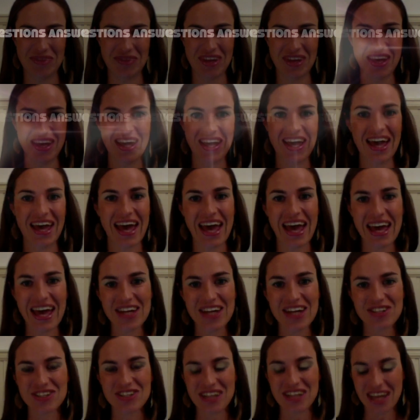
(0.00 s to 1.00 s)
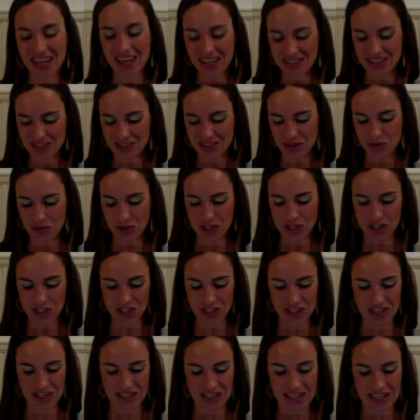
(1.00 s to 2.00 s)
And today's question
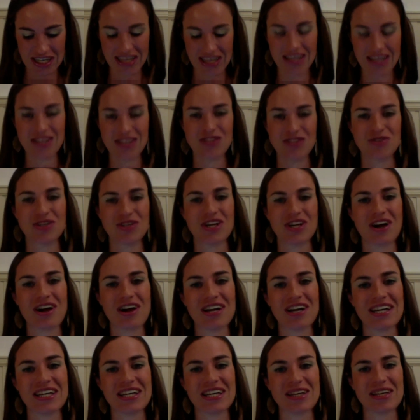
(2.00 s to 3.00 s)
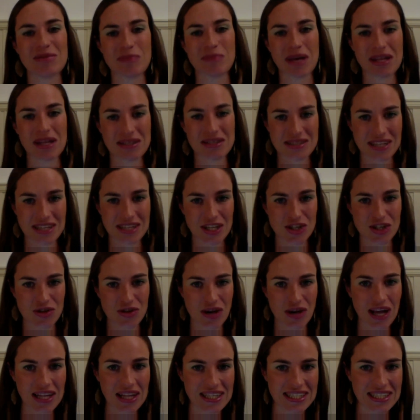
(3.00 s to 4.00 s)
is regarding male
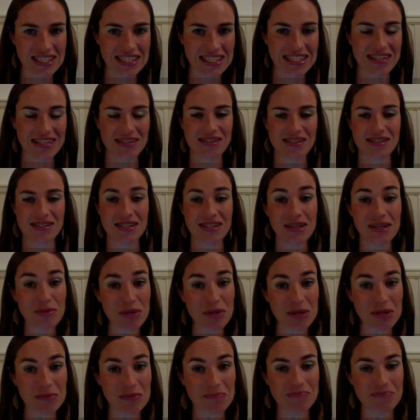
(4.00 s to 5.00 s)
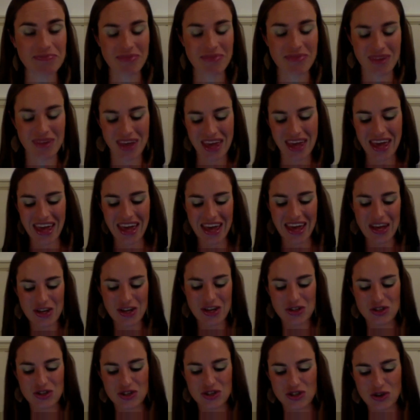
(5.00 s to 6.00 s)
sexuality and semen.
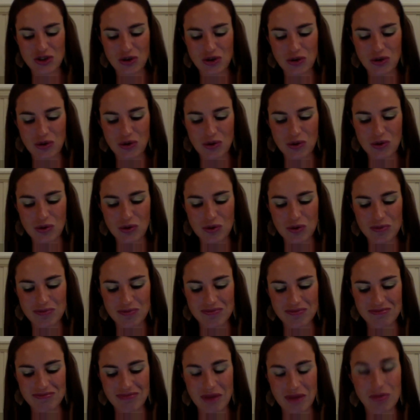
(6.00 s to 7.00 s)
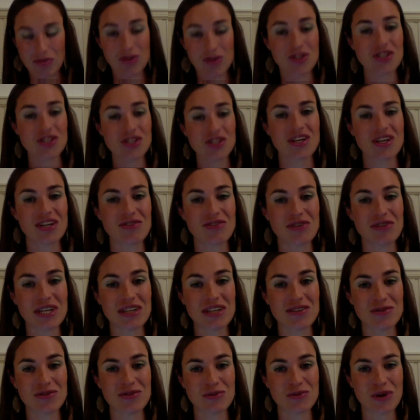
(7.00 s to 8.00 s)
So I'm just going to read
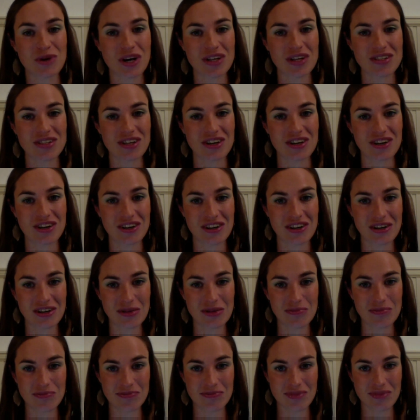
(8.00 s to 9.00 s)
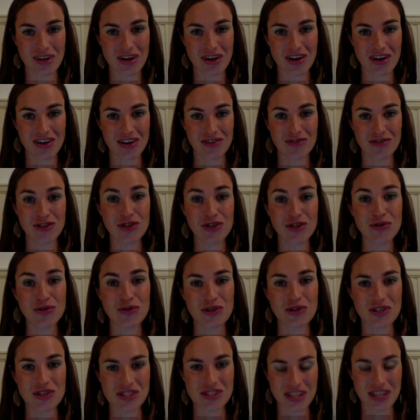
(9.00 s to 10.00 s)
what our viewers
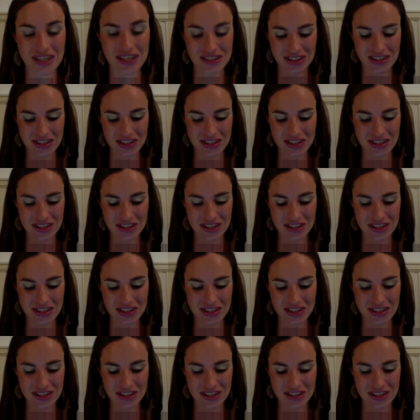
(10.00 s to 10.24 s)
sent us.